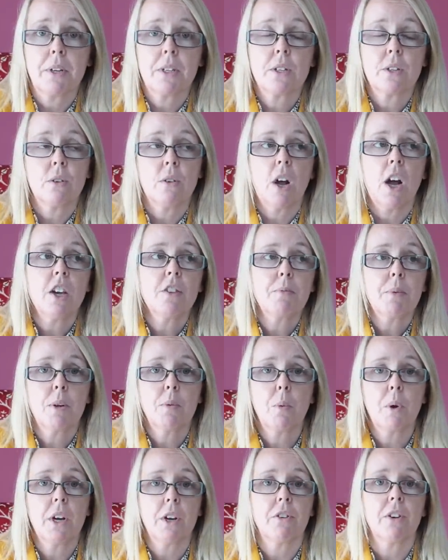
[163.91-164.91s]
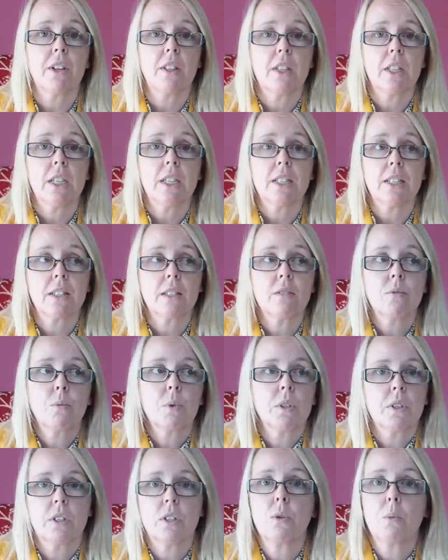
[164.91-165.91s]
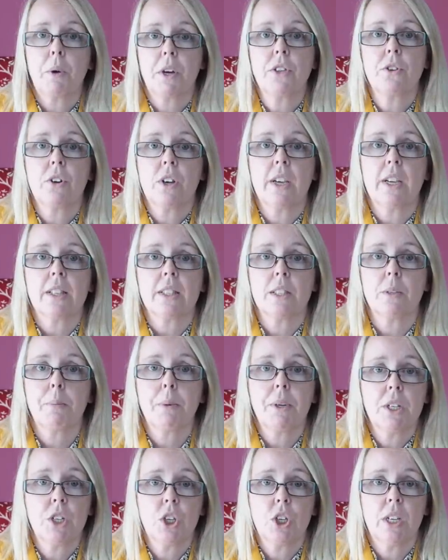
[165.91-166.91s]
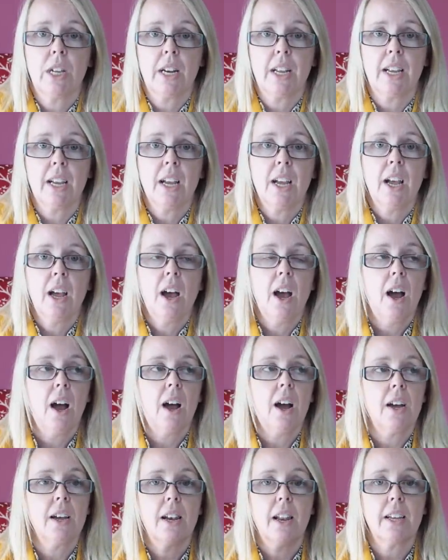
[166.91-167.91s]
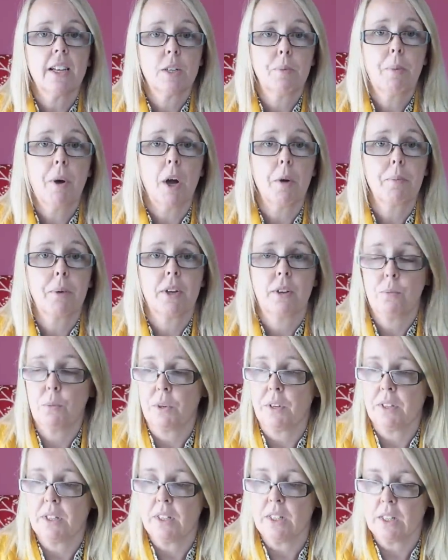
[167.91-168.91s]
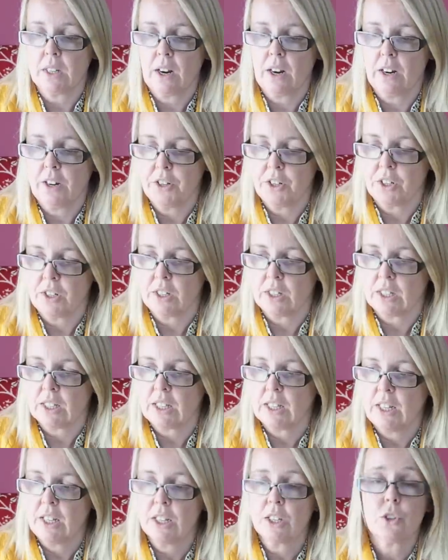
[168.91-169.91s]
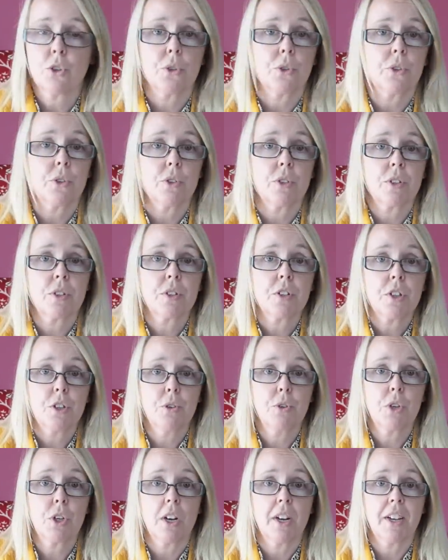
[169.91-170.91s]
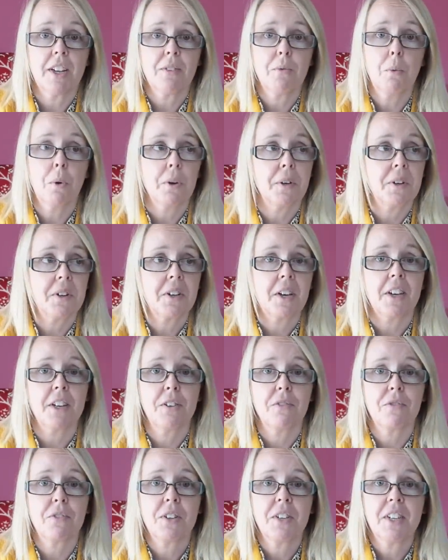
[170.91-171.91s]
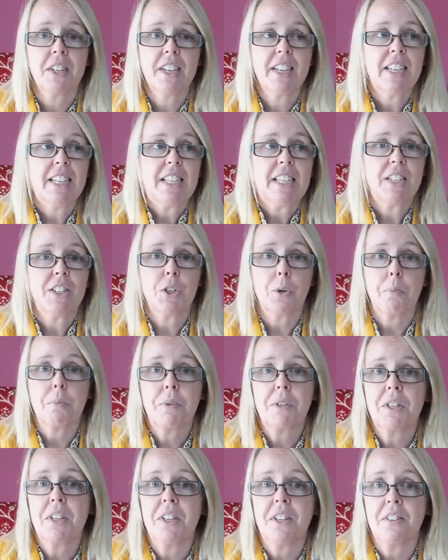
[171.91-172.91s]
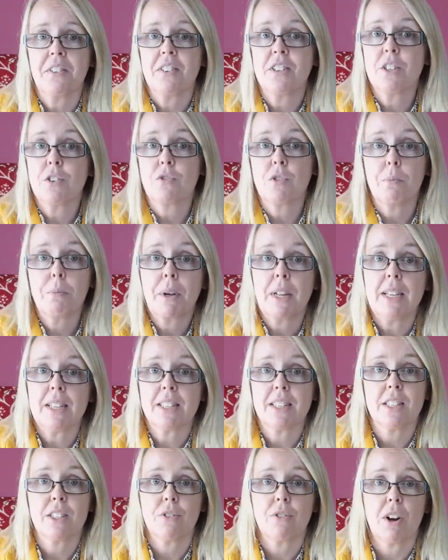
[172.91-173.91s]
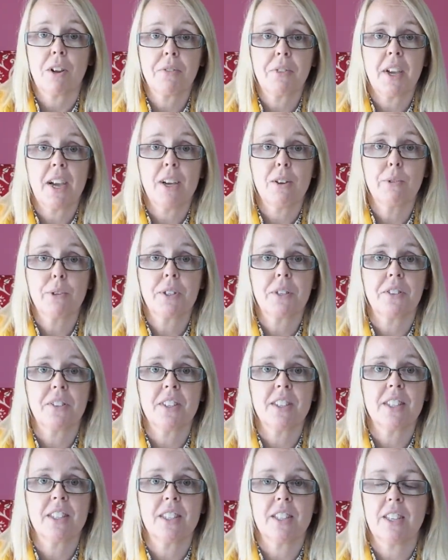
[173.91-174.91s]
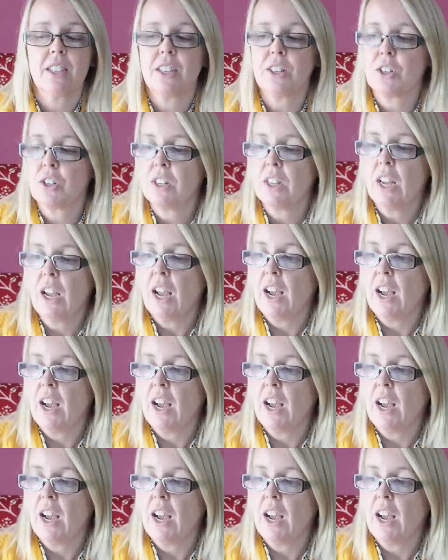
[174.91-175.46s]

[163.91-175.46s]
So I've been wearing these. Once the weather gets a bit chilly, I like to pop on one of these cardigans. So there's usually one kind of dumped in different places around the house at this stage.